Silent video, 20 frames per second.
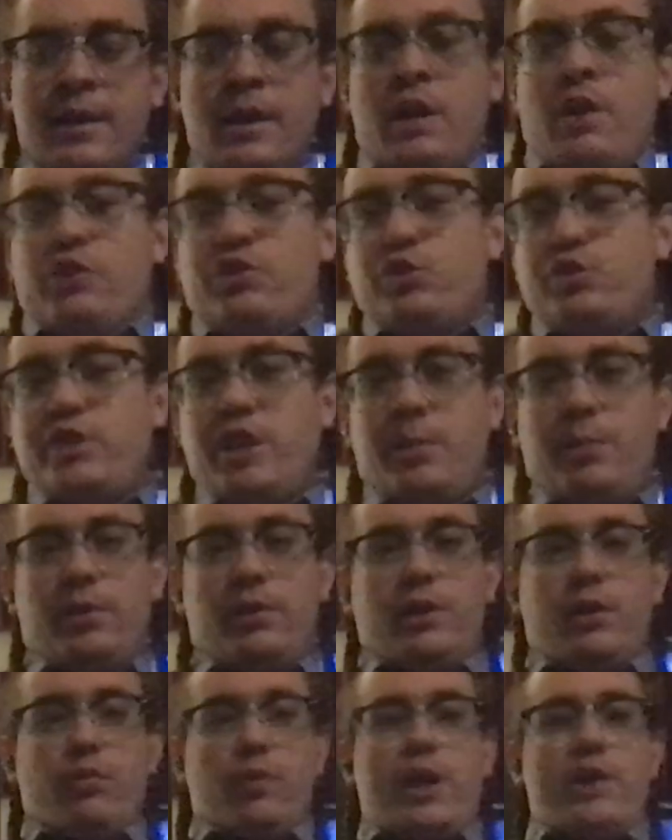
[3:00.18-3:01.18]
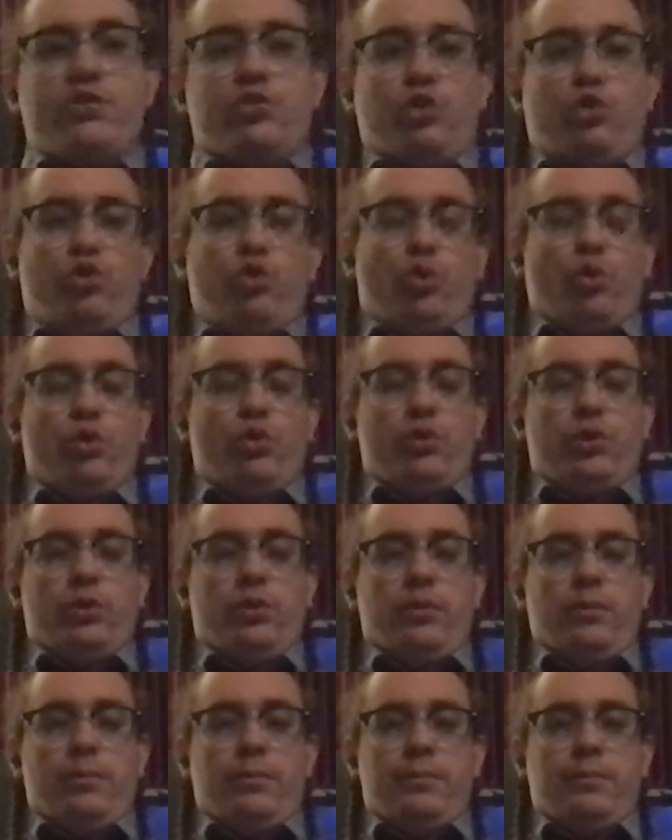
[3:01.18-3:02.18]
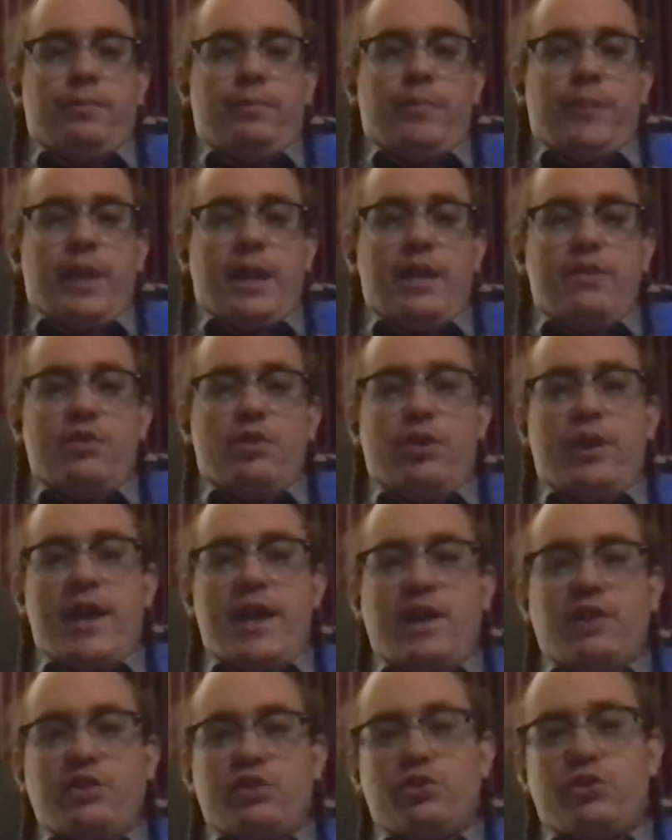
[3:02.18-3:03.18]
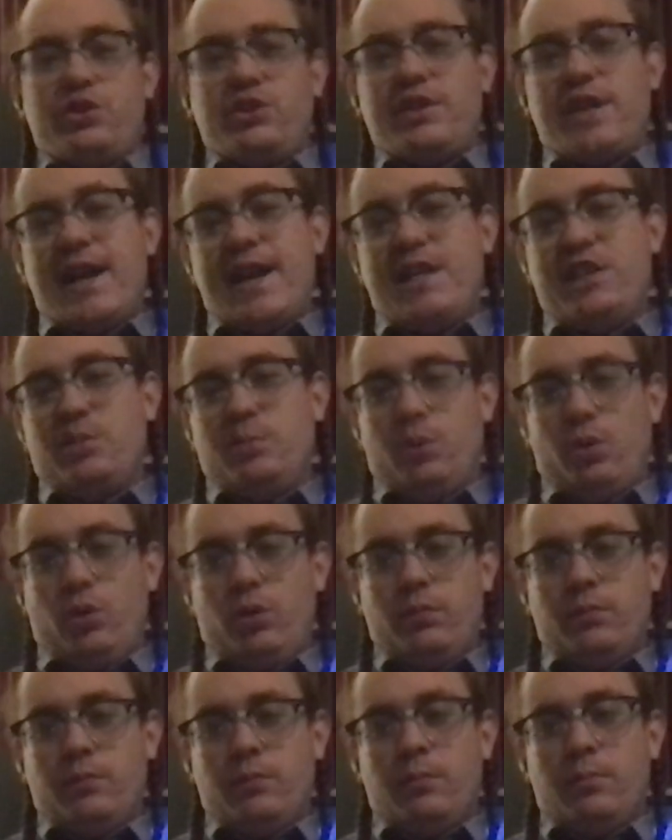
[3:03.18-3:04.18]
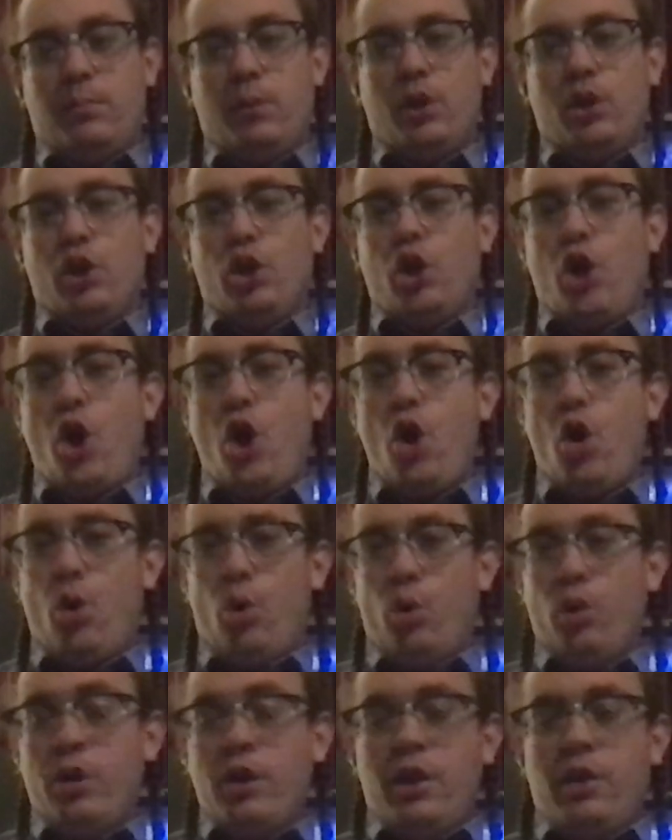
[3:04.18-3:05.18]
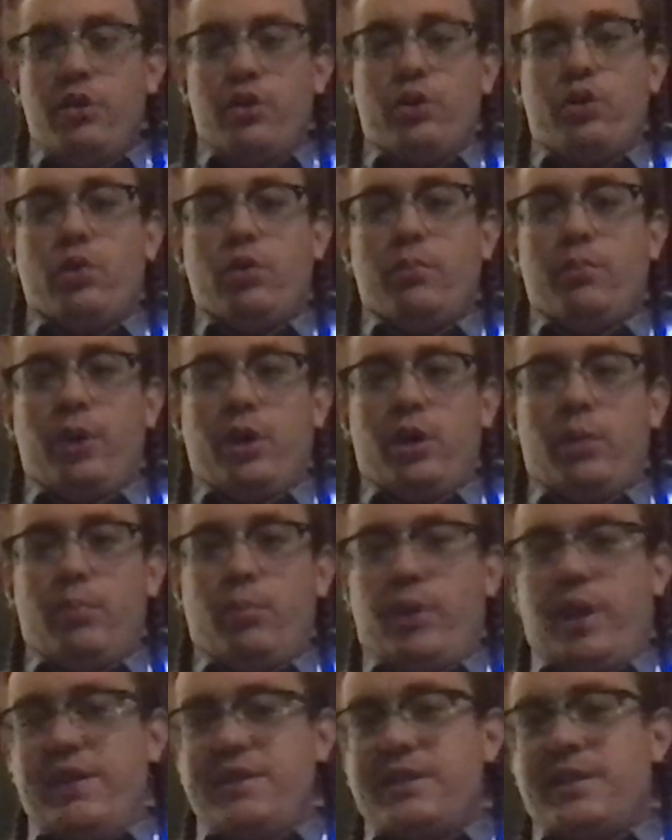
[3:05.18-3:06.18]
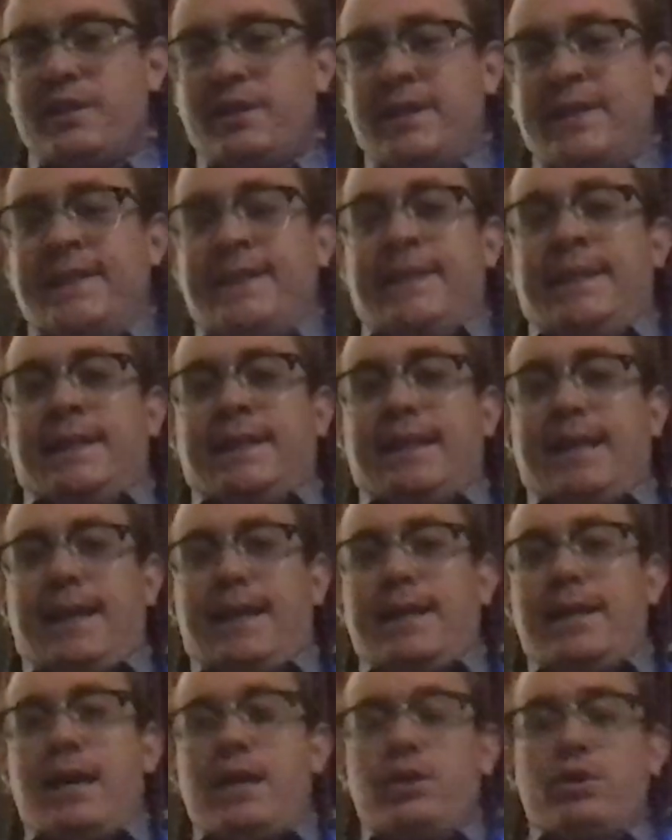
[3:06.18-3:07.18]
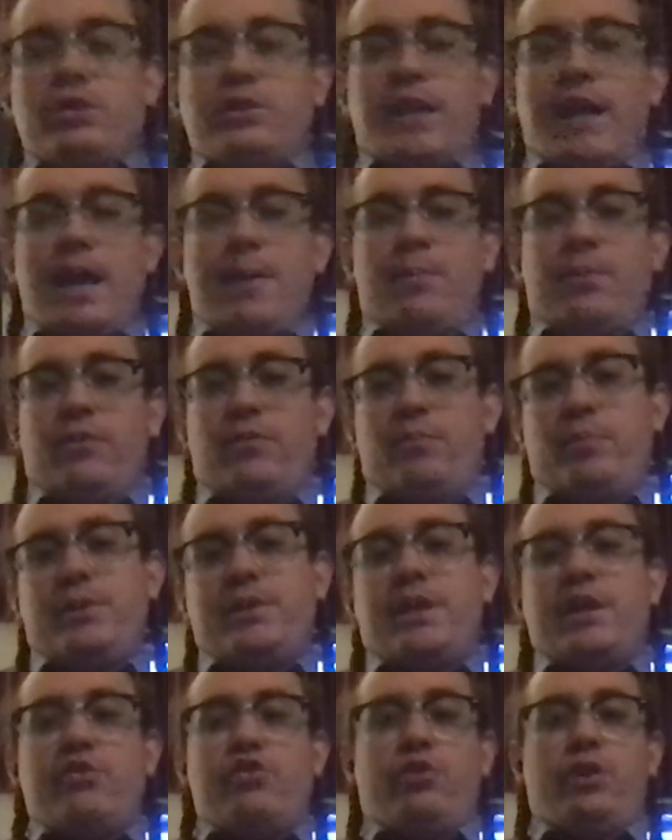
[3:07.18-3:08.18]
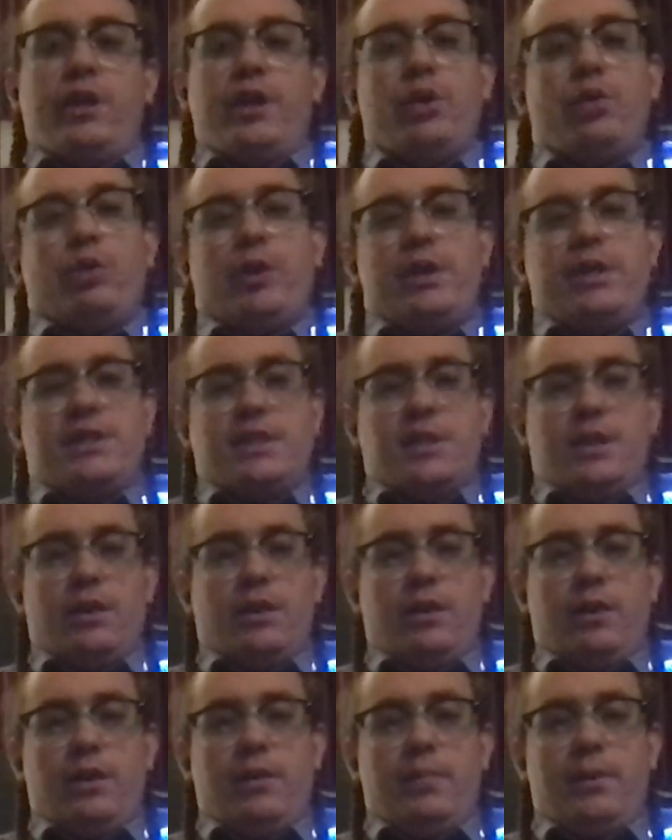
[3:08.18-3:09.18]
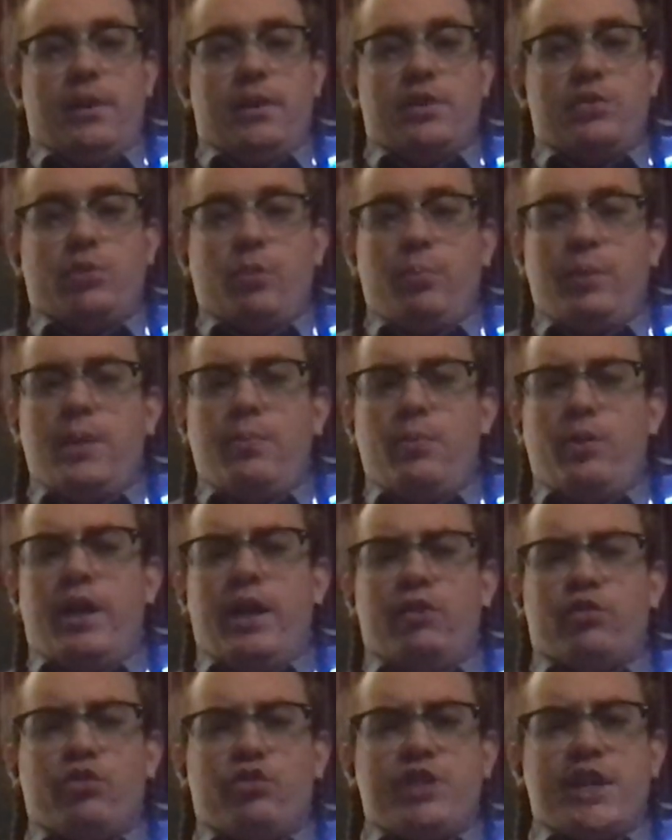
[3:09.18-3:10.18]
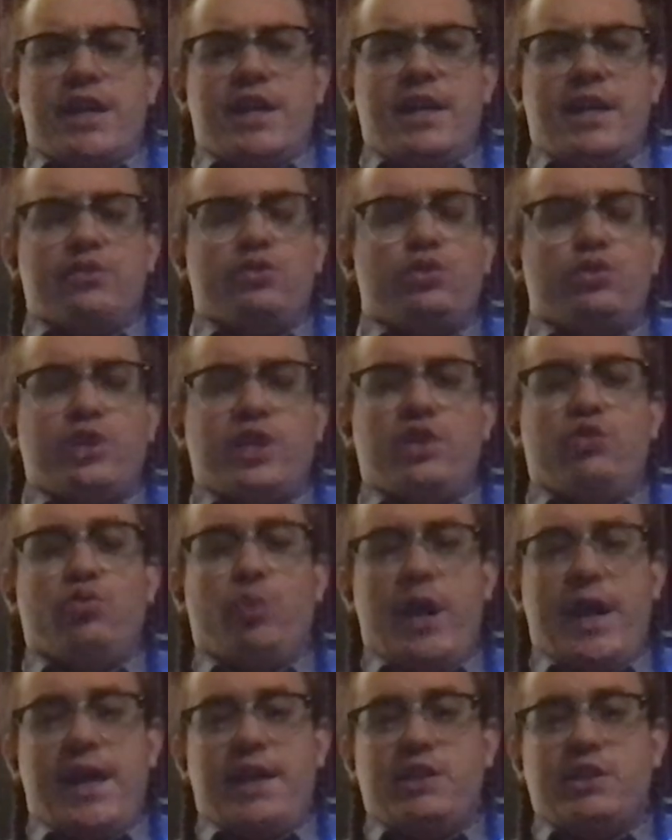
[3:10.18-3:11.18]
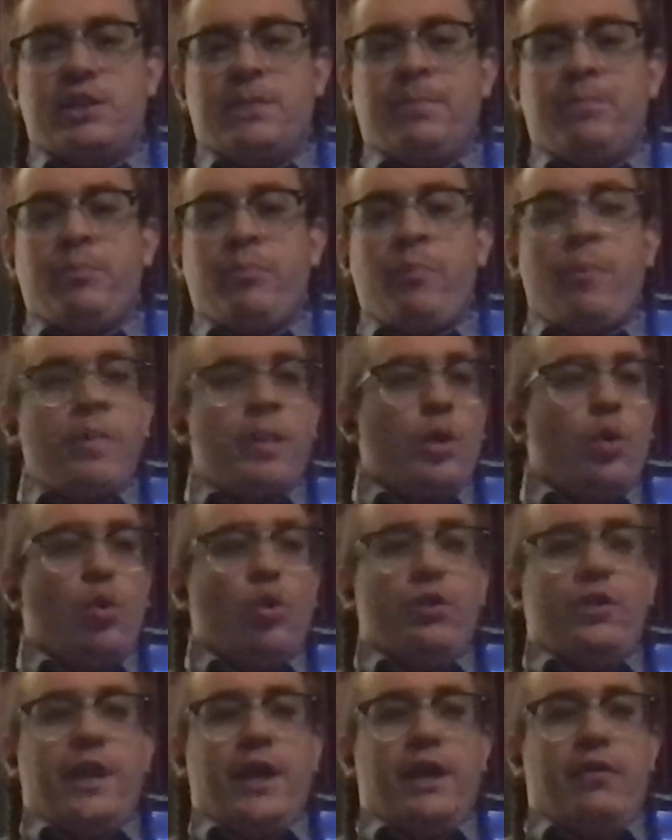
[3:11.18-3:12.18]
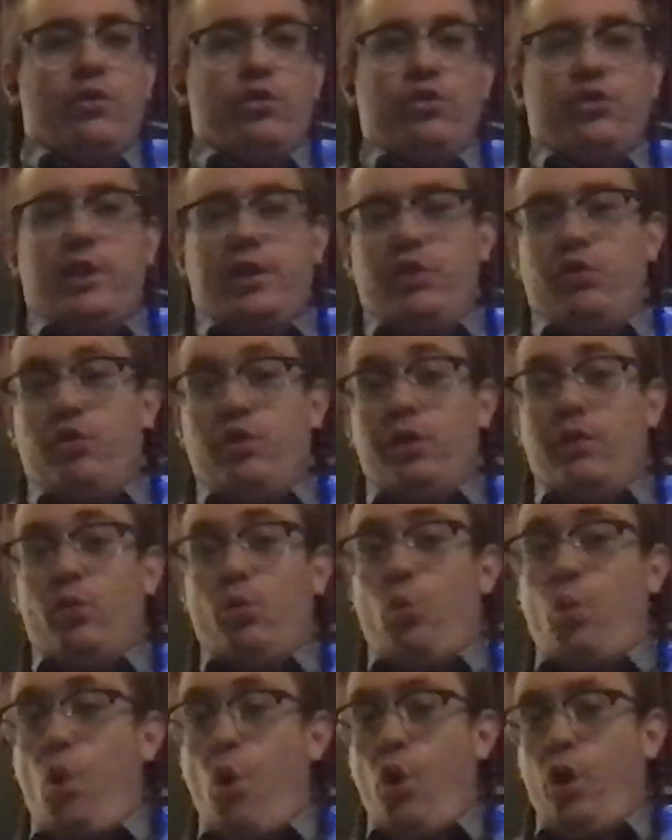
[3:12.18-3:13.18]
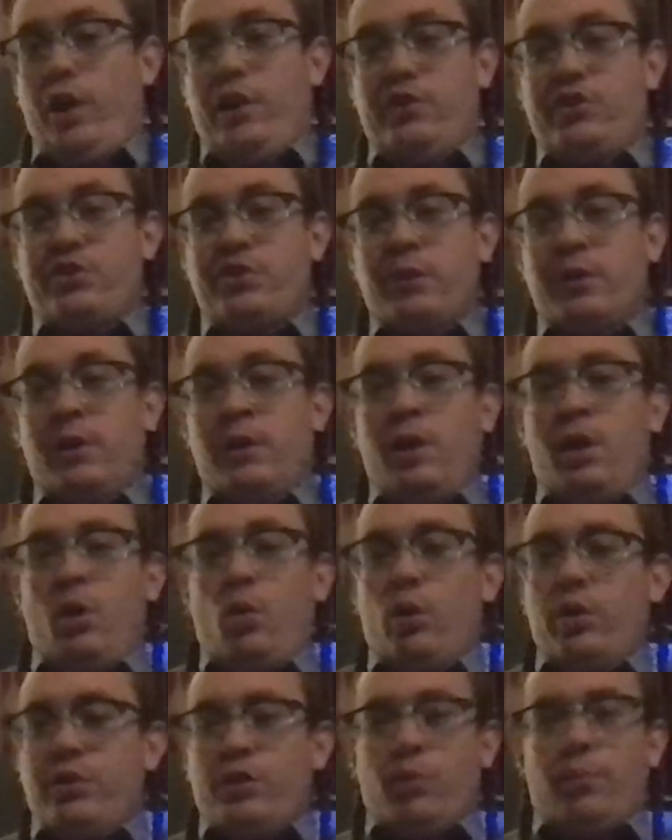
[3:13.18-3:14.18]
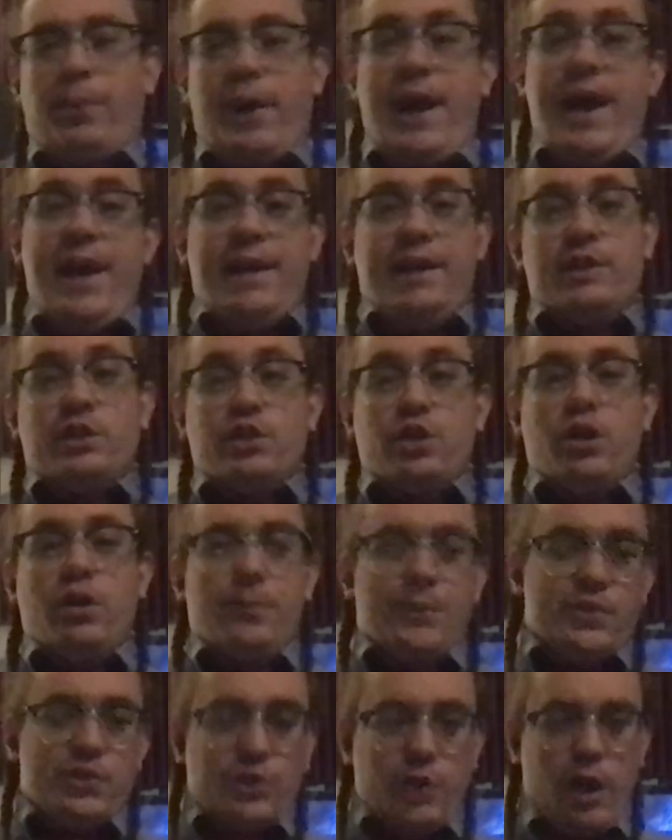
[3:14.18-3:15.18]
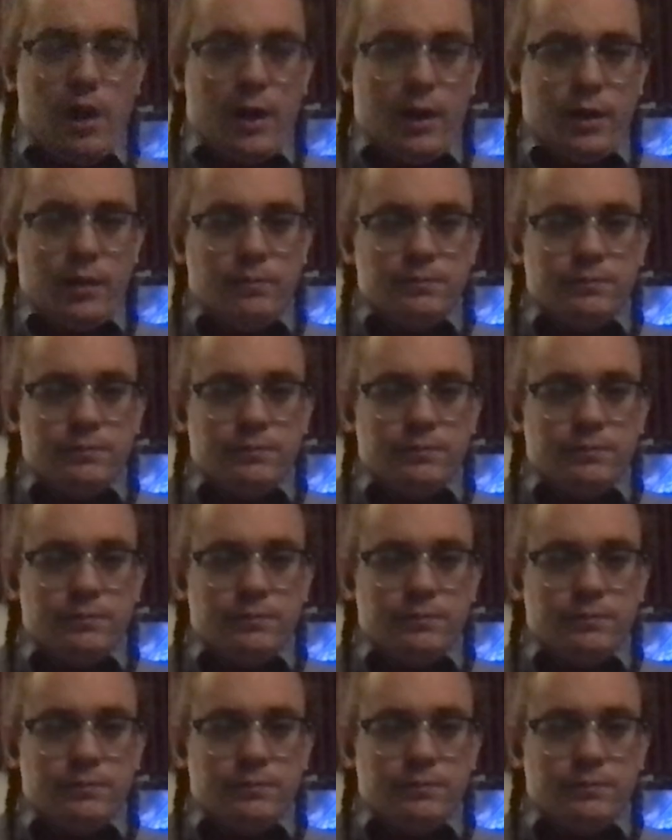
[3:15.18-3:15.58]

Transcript: So typically rights are short-term and they're exercisable below the current market price. Another type of potential equity security, because when people exercise rights or they exercise warrants, what they're buying is common stock.